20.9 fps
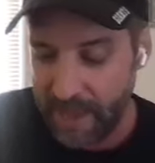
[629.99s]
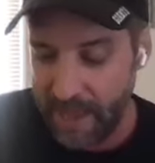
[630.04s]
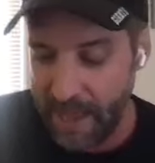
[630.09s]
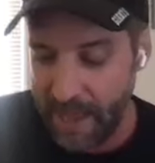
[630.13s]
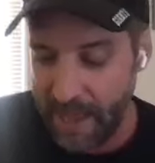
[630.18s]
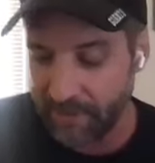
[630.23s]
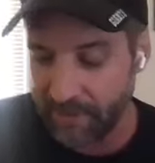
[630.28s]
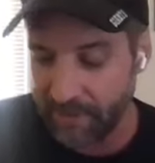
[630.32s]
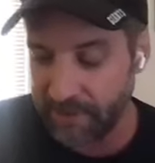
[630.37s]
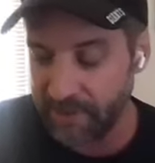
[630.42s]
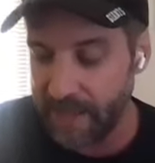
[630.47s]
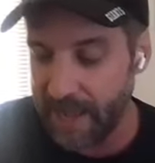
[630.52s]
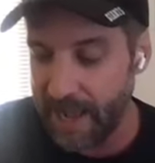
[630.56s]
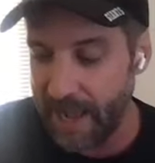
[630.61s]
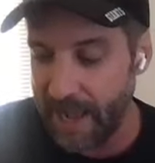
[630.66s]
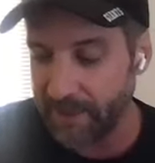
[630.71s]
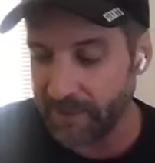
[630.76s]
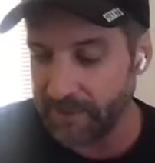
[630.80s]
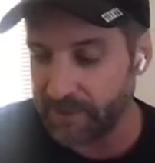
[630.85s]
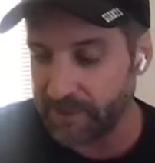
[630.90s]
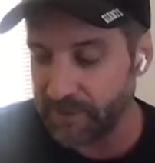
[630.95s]
how
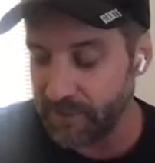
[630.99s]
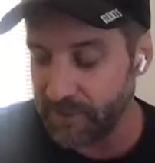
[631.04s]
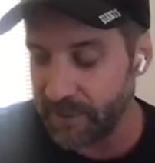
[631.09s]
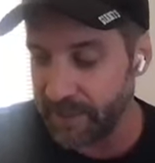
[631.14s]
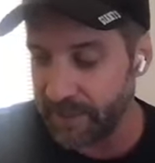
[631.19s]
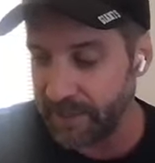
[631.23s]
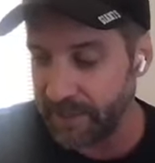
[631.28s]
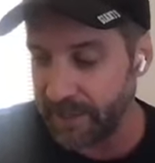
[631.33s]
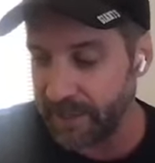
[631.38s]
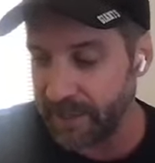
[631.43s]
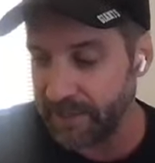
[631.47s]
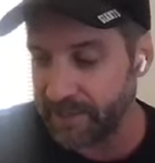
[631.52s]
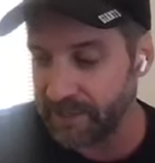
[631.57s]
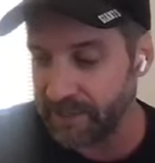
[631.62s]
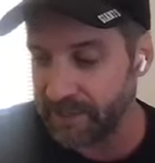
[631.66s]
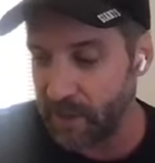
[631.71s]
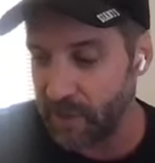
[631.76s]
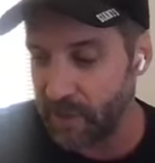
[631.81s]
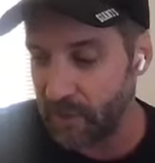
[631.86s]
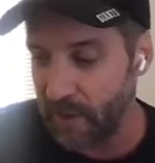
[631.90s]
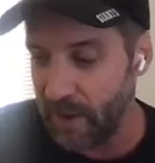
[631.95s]
to do it. And
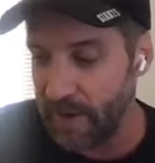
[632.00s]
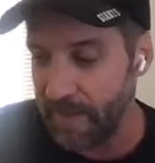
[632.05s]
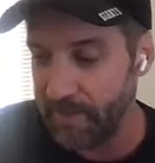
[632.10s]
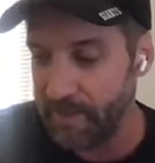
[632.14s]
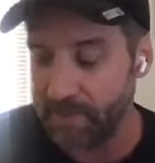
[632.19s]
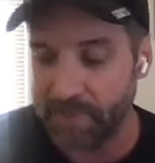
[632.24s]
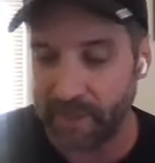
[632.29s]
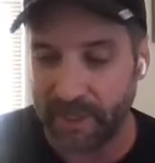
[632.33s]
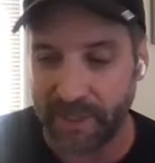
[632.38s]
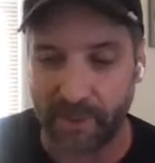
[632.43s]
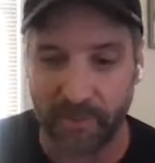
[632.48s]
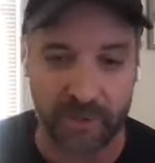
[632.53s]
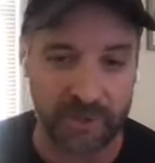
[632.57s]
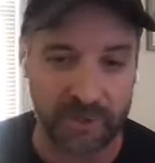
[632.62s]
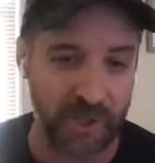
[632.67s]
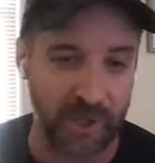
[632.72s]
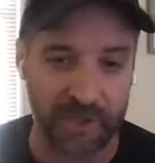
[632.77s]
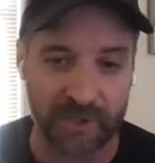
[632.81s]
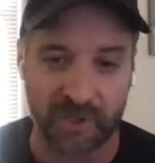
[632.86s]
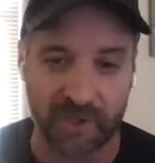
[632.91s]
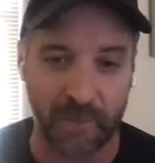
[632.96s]
so, but it was
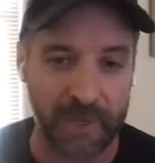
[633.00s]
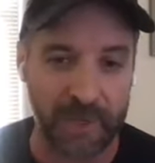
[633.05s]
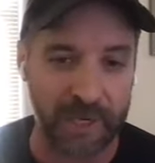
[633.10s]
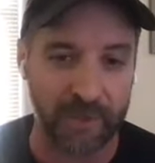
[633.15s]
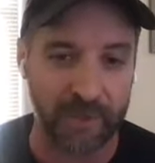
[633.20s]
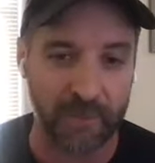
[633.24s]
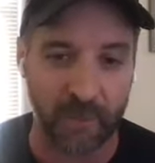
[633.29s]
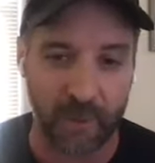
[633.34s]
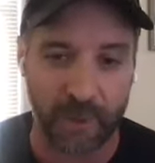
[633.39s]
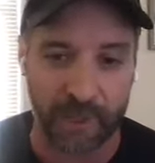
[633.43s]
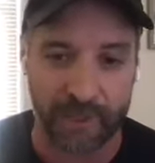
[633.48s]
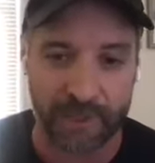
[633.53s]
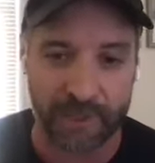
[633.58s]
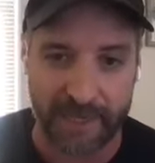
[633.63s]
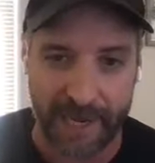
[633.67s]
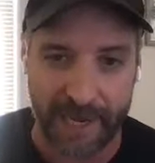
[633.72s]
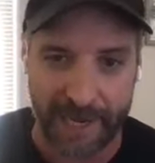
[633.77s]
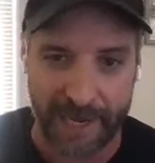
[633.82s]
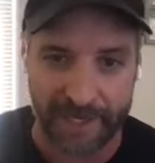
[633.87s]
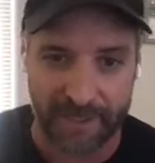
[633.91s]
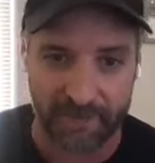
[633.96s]
also, we could work in
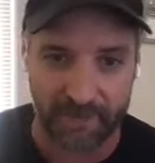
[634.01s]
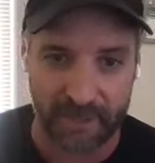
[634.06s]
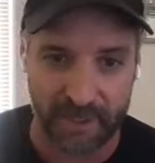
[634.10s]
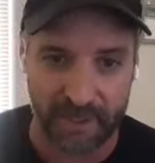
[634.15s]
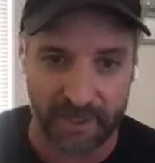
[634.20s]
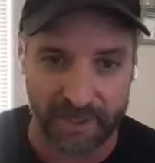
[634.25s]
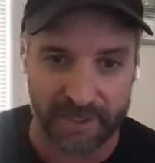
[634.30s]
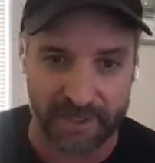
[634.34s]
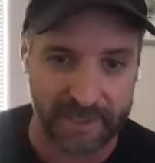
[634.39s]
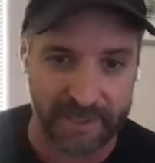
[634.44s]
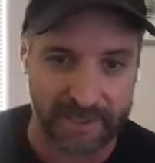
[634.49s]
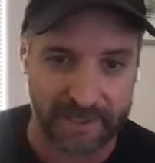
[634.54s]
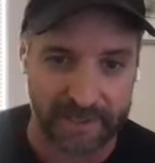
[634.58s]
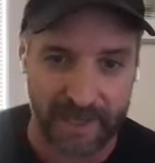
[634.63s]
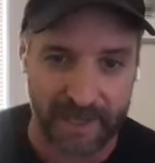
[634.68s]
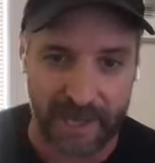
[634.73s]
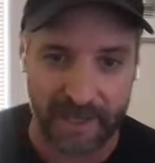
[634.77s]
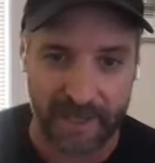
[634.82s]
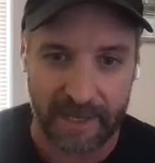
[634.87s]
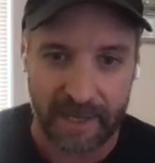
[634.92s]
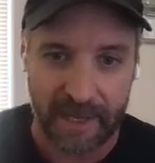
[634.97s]
tandem in the sense
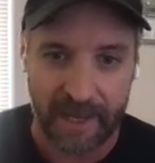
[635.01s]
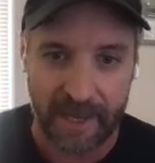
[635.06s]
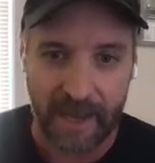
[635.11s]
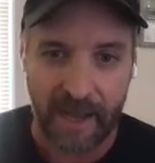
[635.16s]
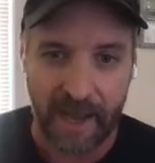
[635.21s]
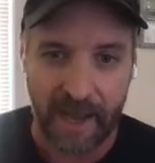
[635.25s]
that